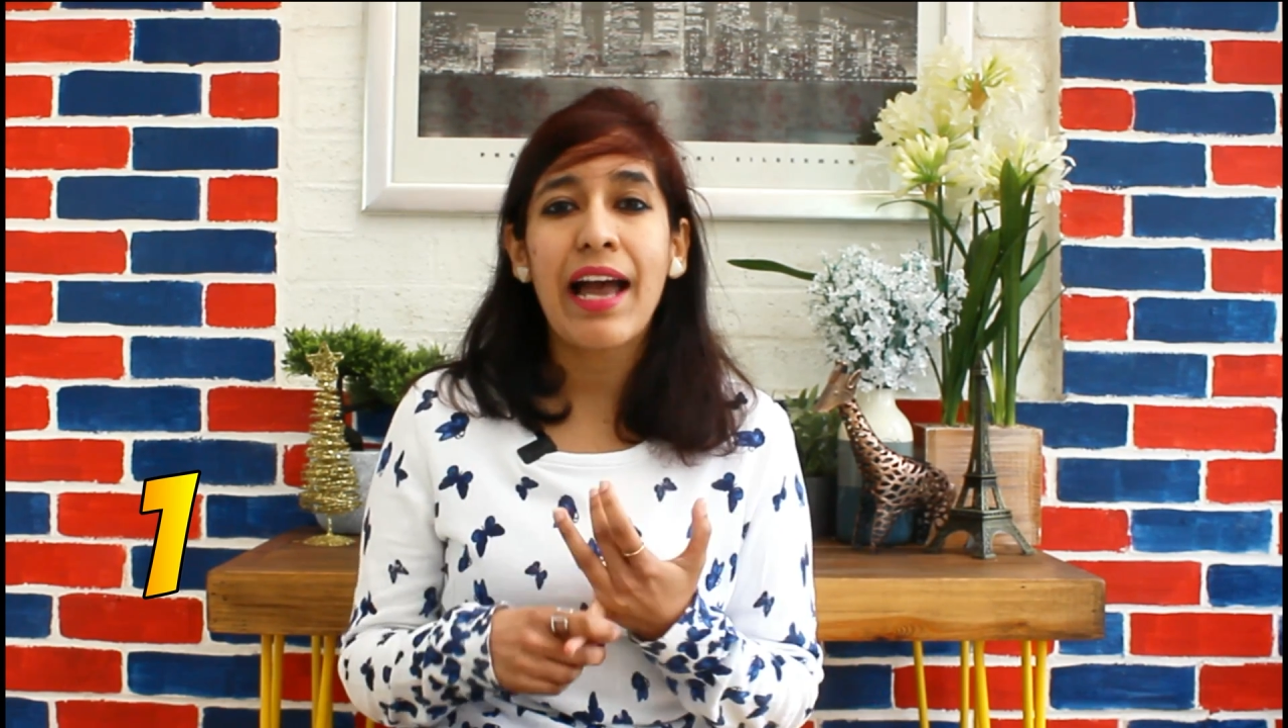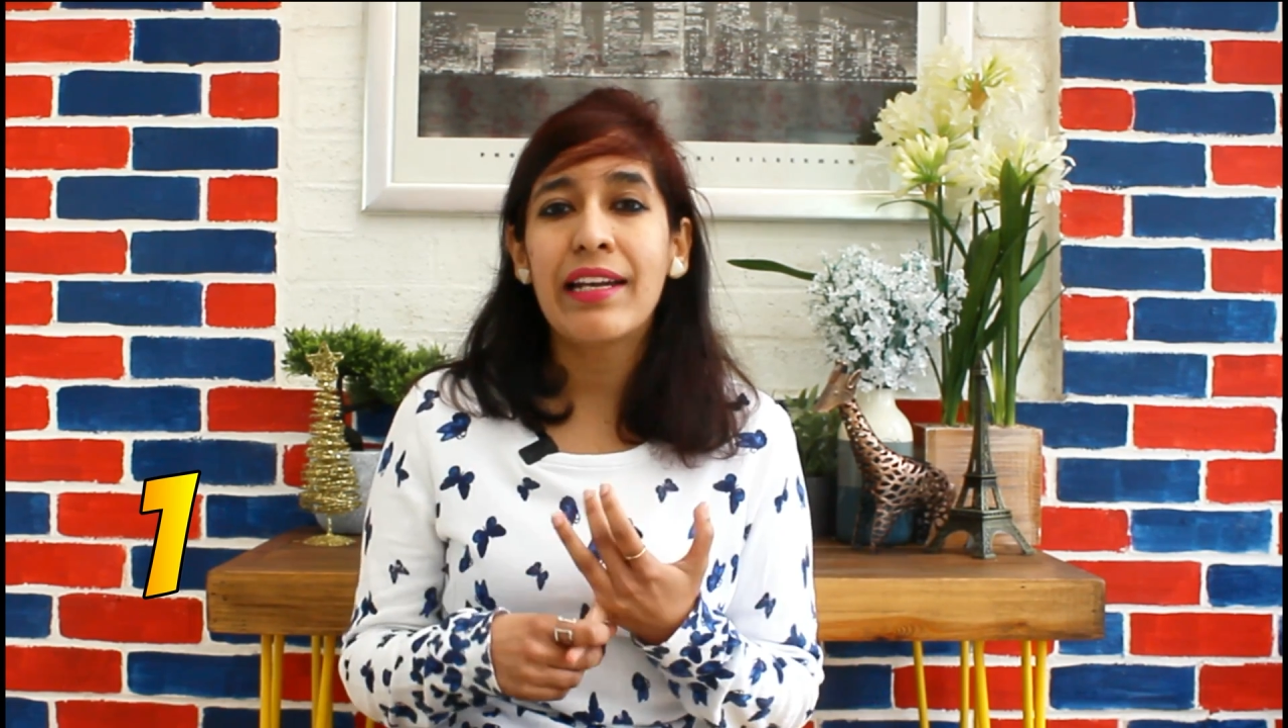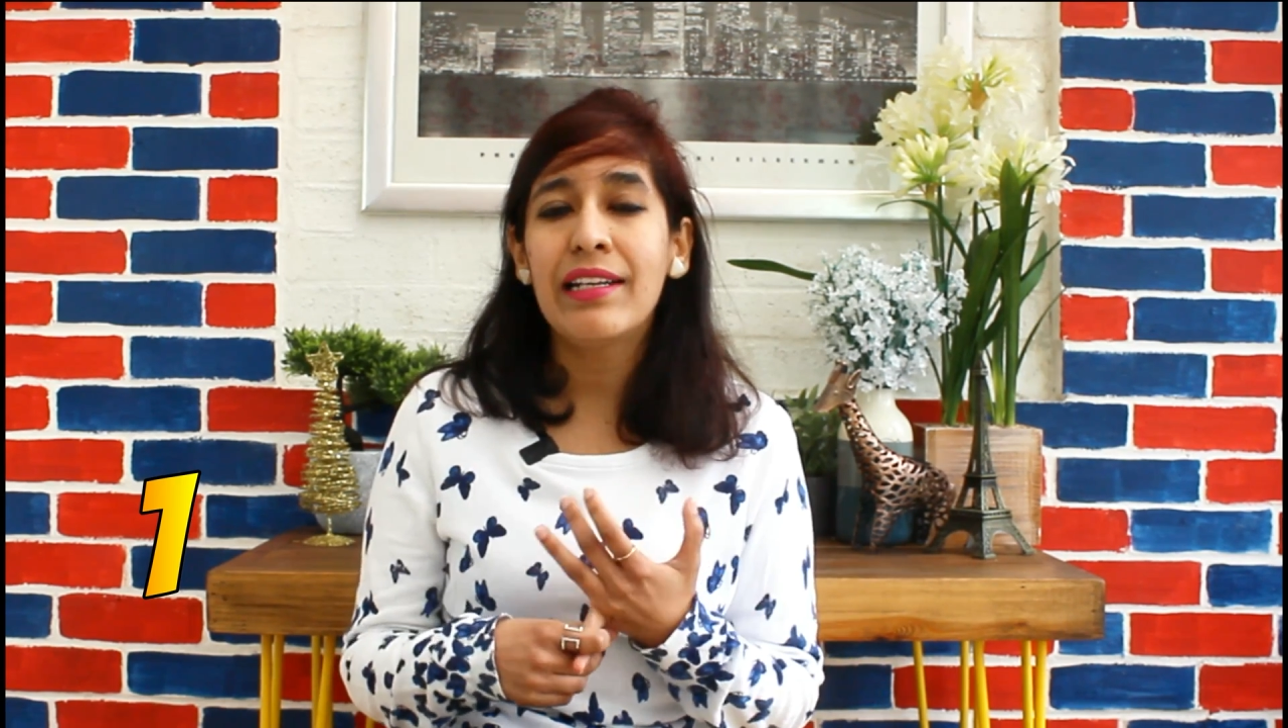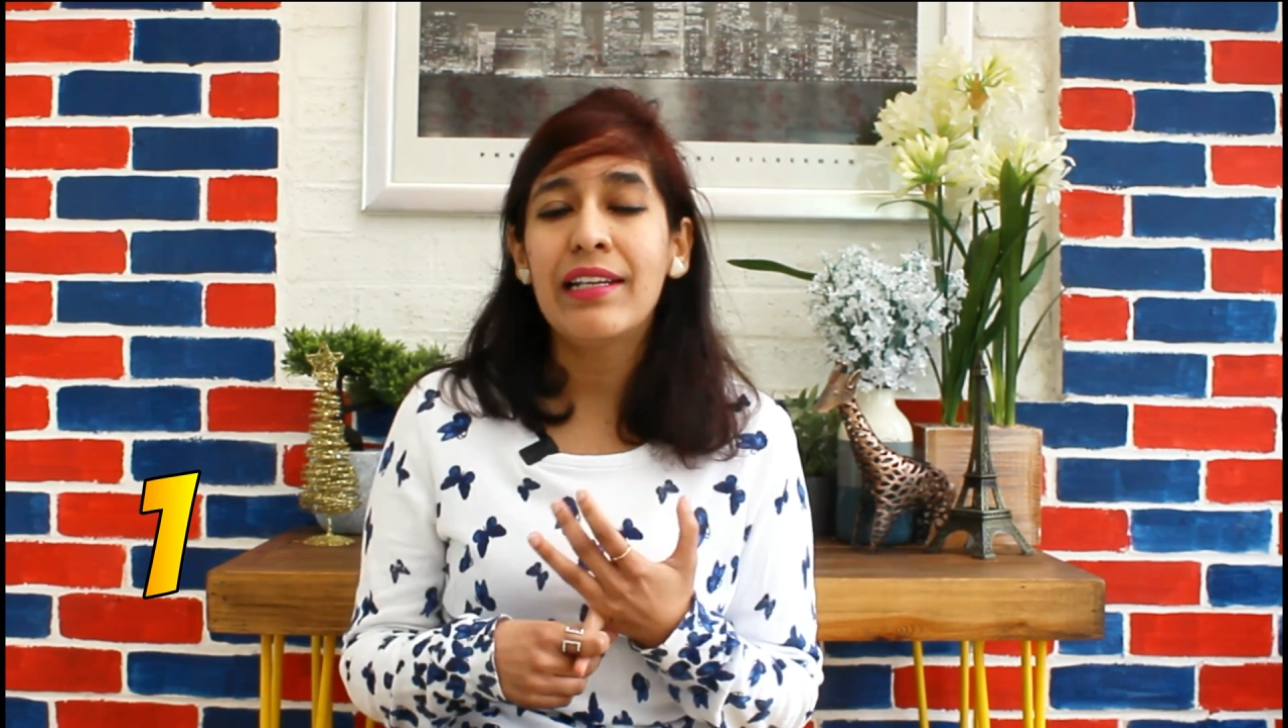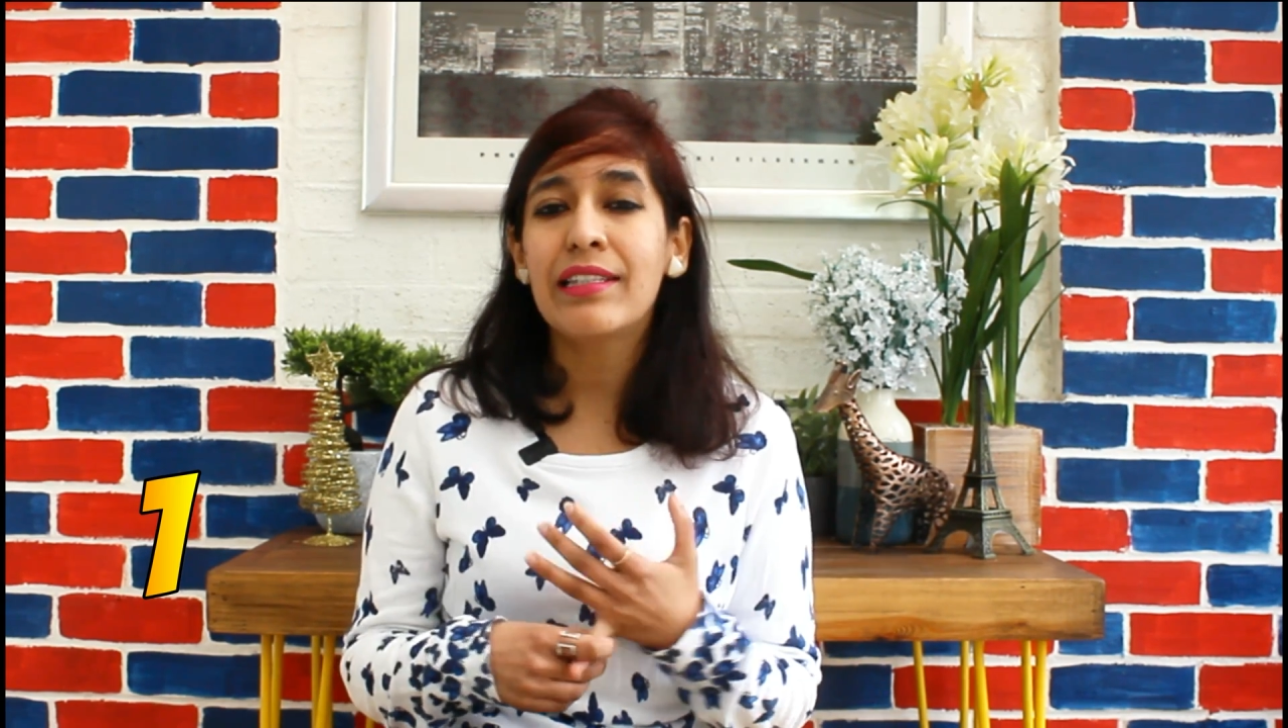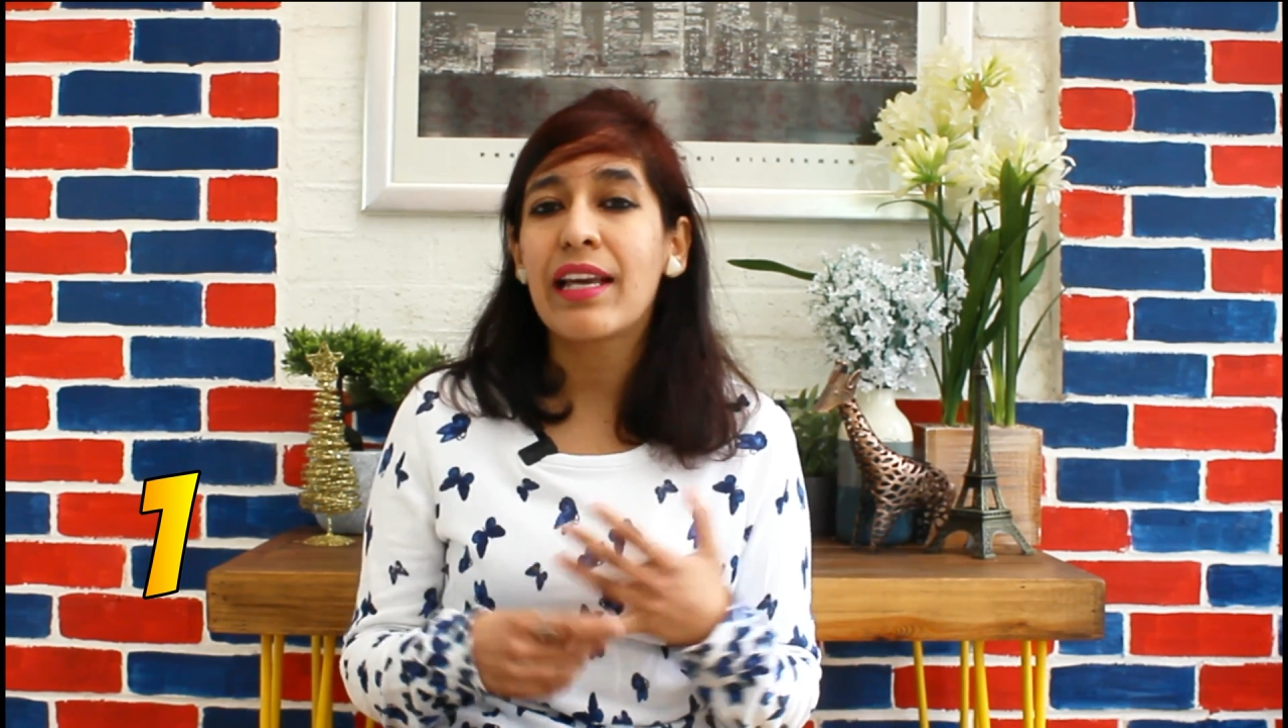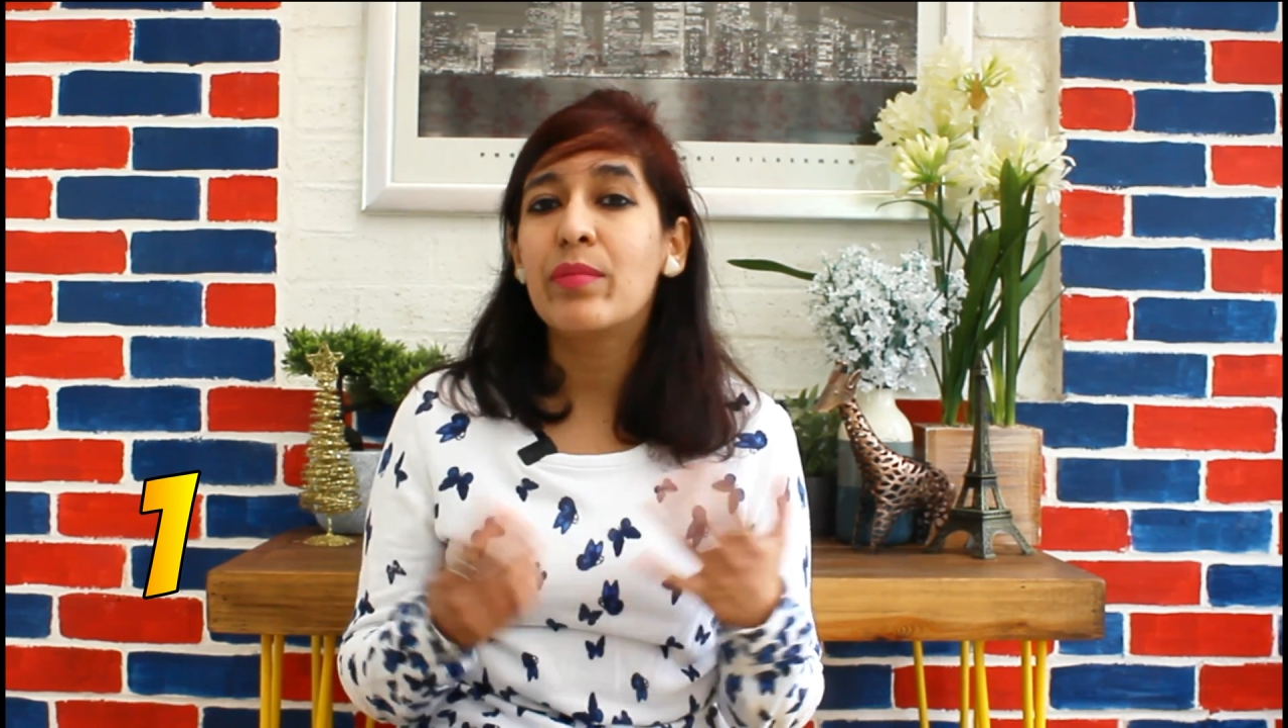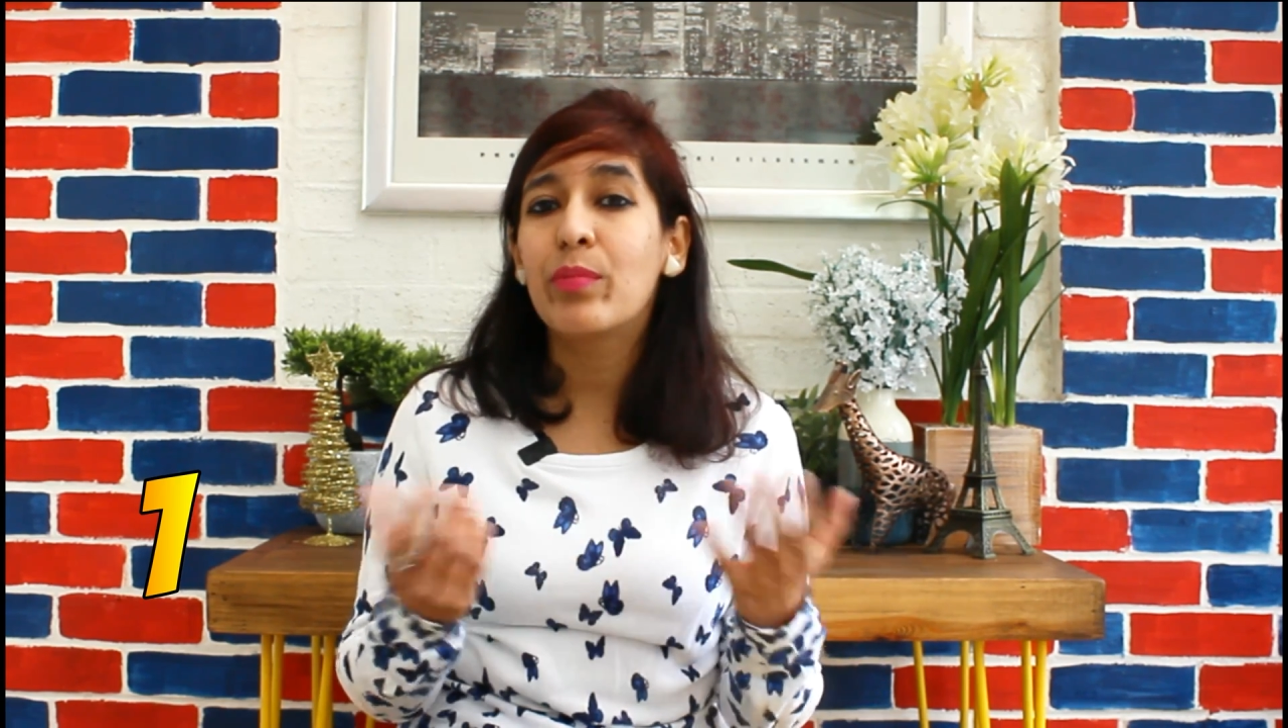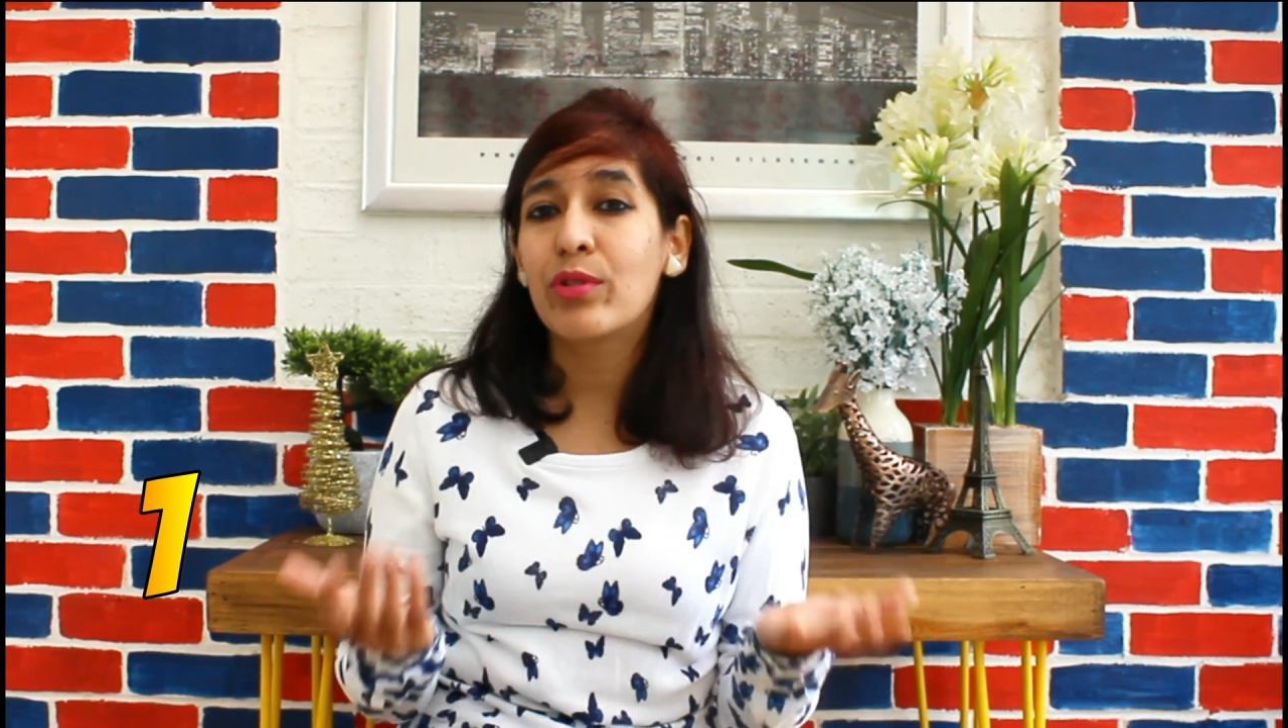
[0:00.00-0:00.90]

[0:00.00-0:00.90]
analysts and